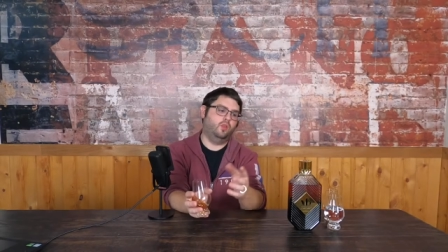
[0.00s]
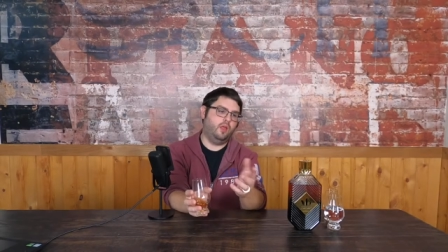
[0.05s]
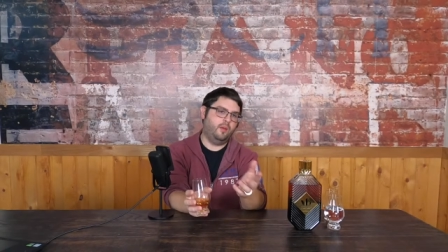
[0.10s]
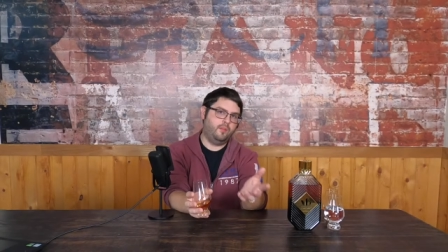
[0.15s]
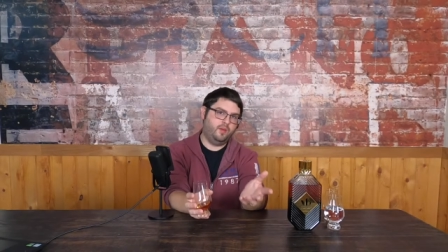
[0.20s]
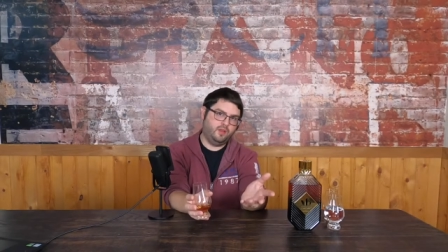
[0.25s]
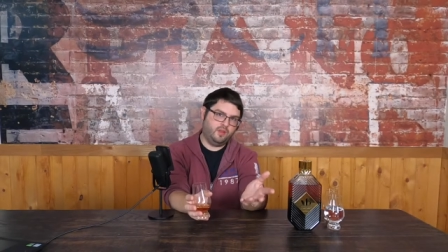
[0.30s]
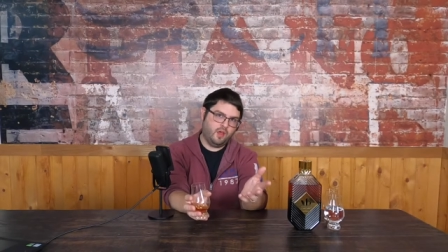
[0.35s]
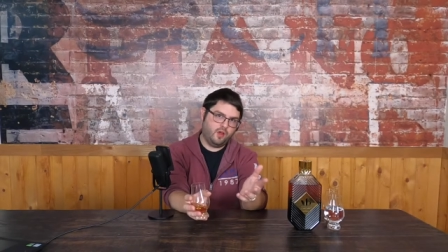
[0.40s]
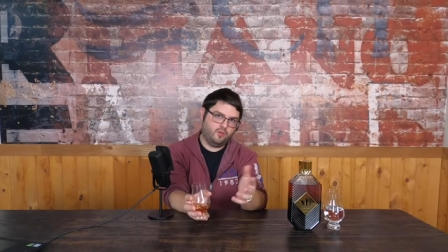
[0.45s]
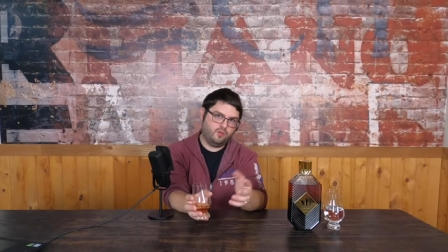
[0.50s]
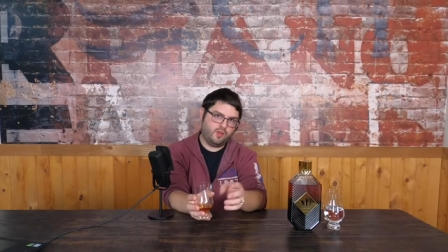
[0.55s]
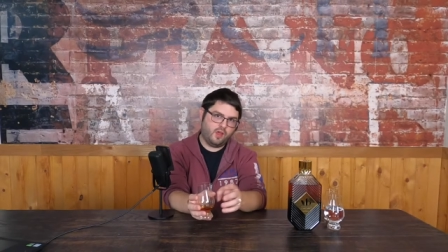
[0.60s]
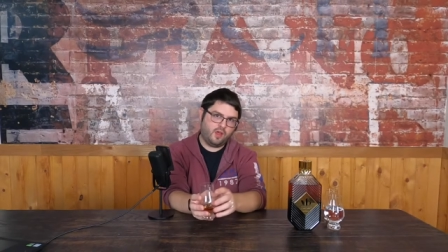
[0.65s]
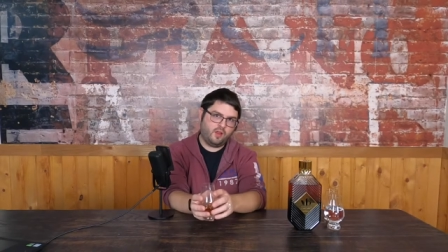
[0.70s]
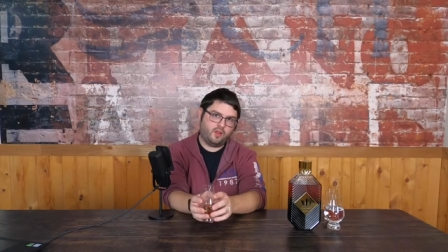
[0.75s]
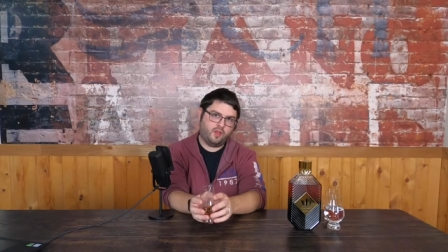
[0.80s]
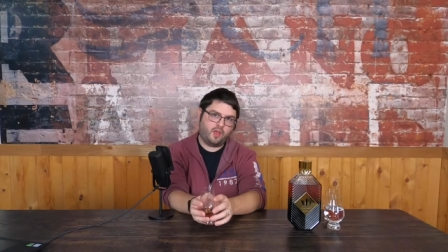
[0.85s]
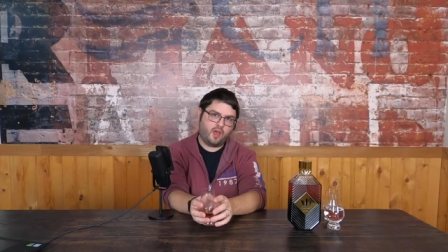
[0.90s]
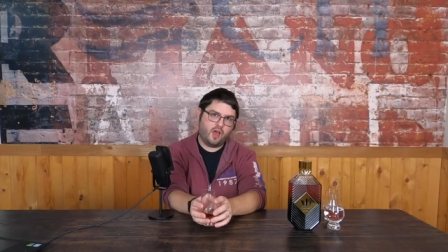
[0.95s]
let me know
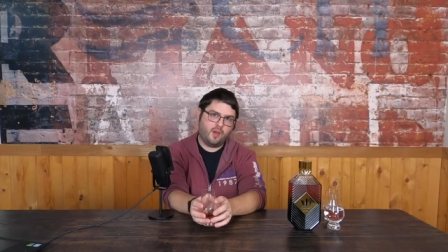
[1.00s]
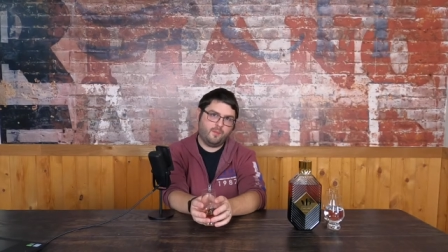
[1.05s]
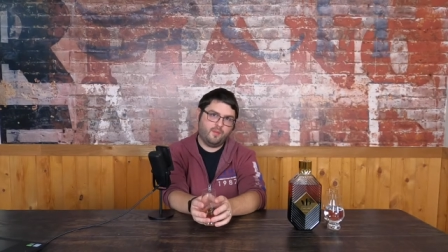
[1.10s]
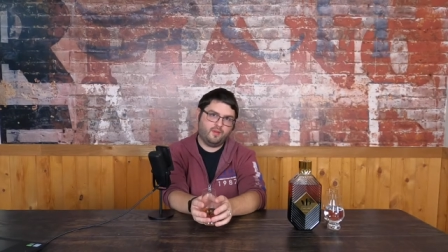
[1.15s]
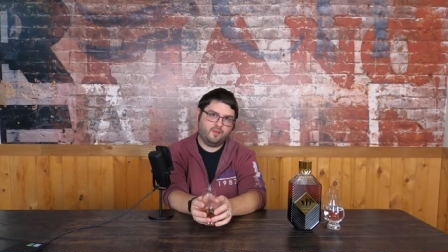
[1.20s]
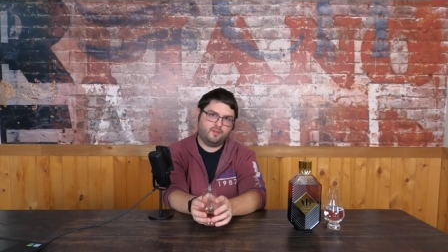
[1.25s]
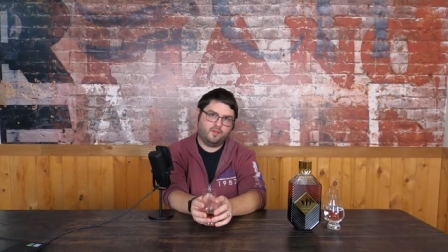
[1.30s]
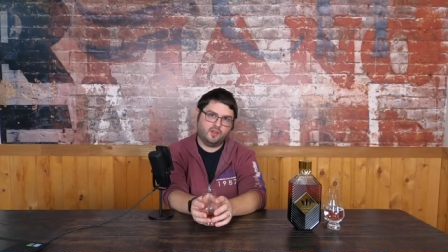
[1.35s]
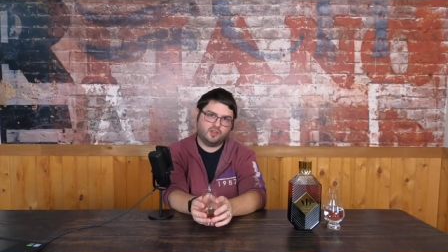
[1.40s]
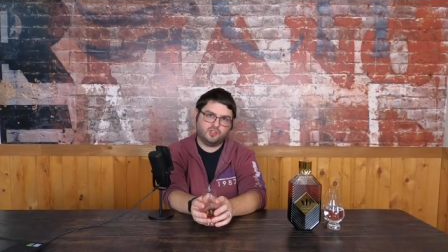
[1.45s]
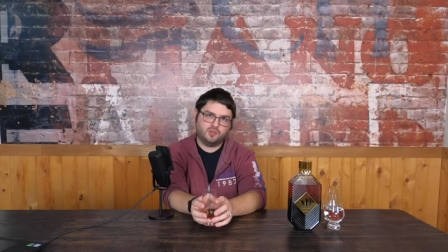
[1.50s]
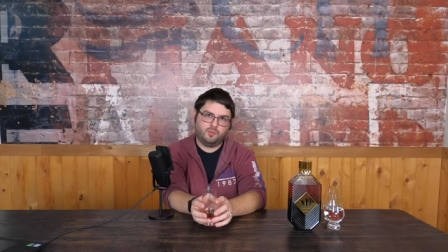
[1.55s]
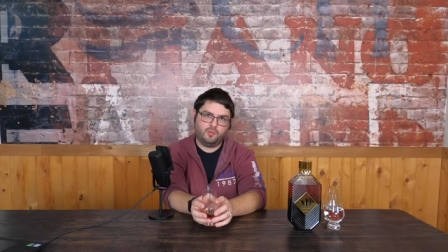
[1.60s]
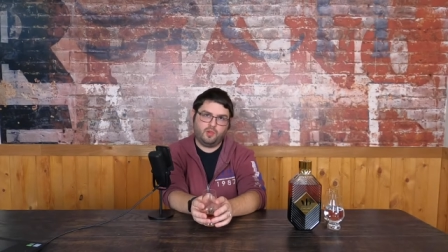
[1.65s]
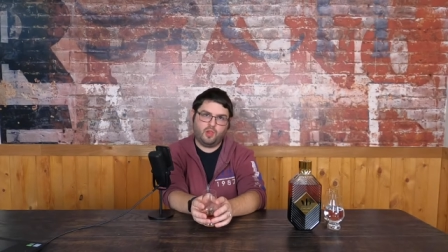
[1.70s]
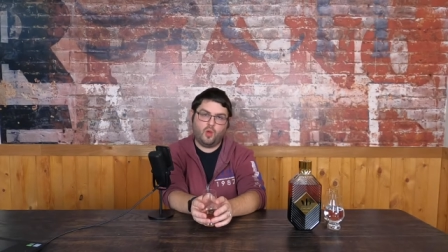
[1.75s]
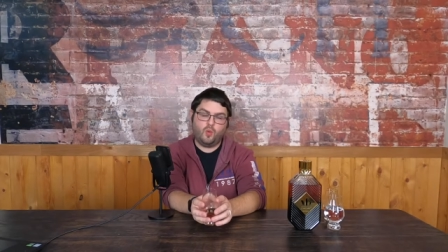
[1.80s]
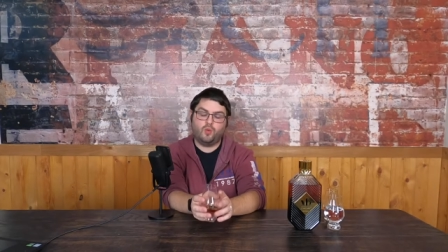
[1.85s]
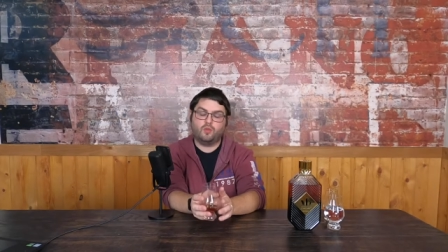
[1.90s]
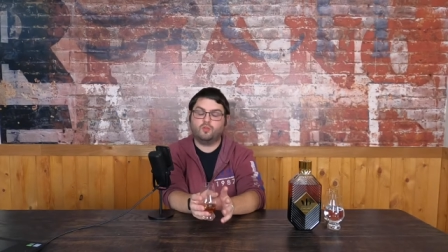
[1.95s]
down in the comment section
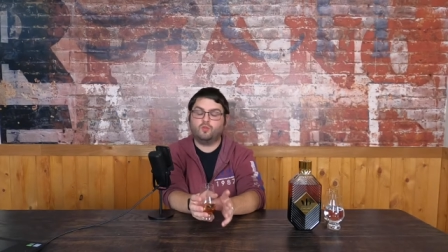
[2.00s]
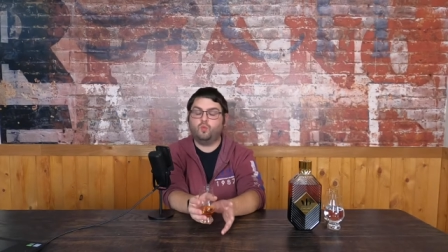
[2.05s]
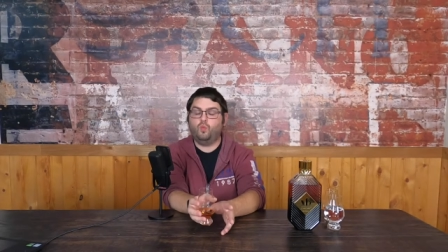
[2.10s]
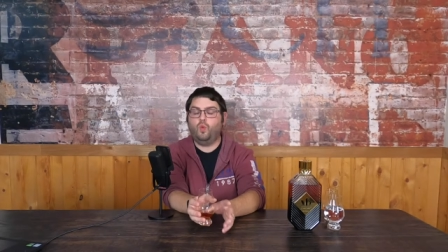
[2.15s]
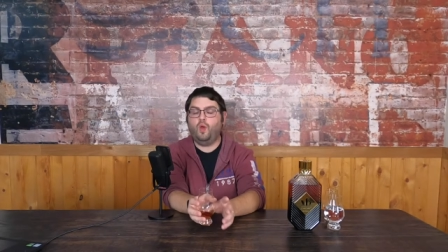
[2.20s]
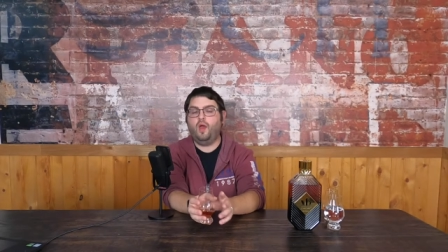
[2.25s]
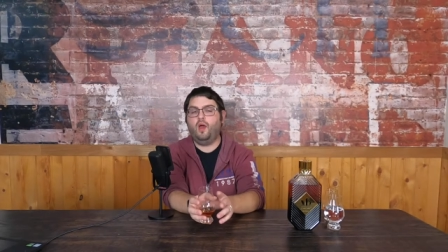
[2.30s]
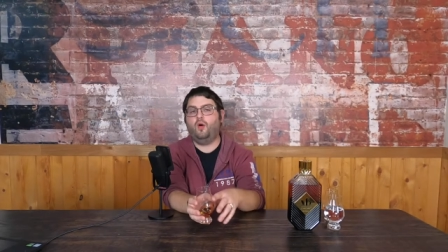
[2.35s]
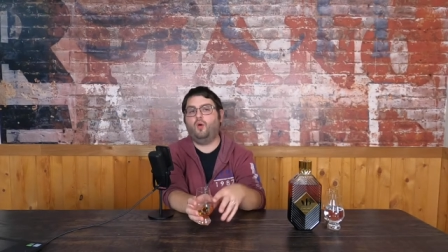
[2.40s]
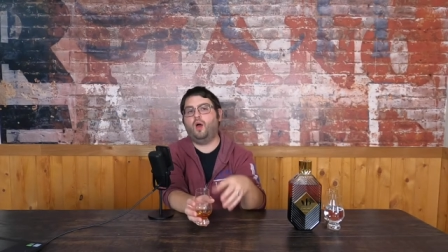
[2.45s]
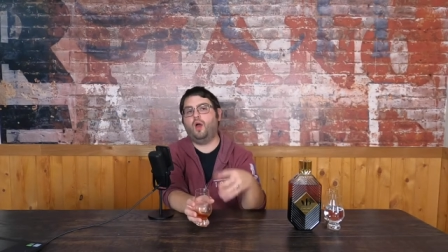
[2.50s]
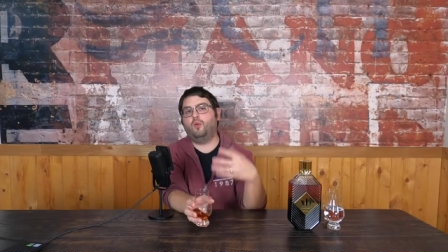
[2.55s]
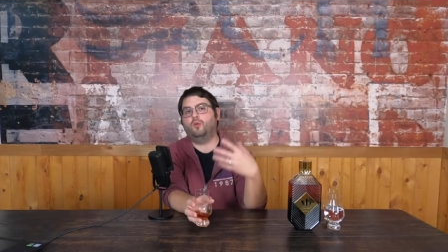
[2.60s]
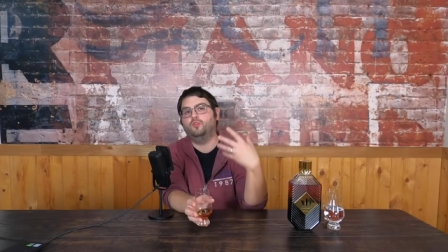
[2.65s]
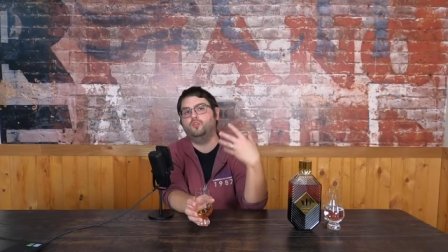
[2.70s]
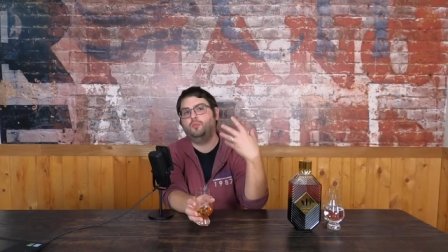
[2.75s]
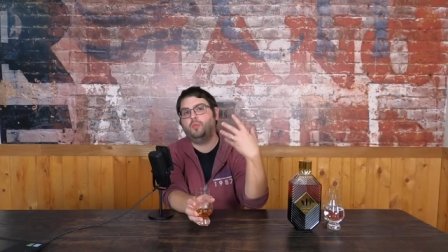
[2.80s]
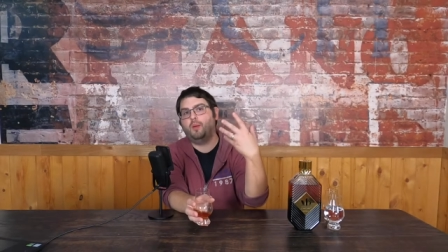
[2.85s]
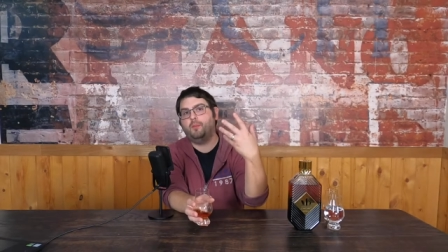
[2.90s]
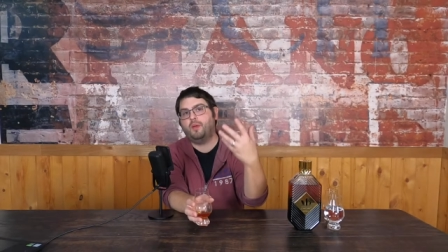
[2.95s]
below as well. I will
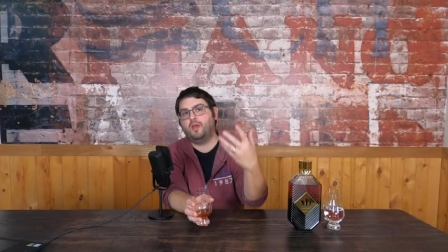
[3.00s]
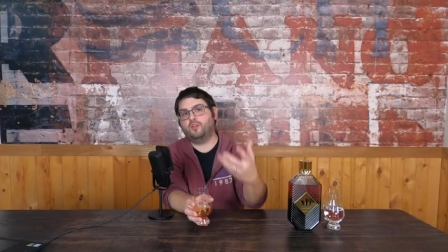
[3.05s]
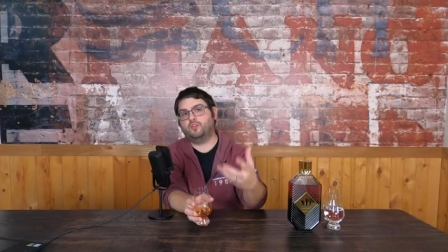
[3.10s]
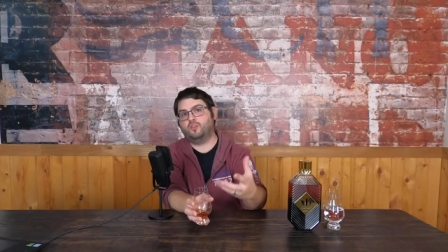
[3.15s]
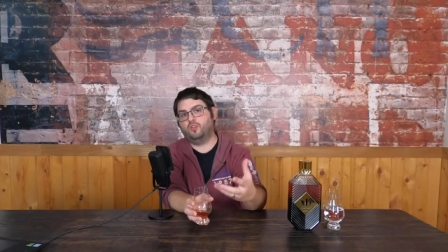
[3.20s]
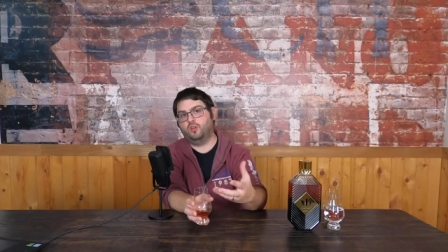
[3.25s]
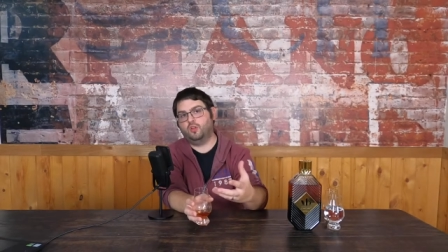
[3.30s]
do my best to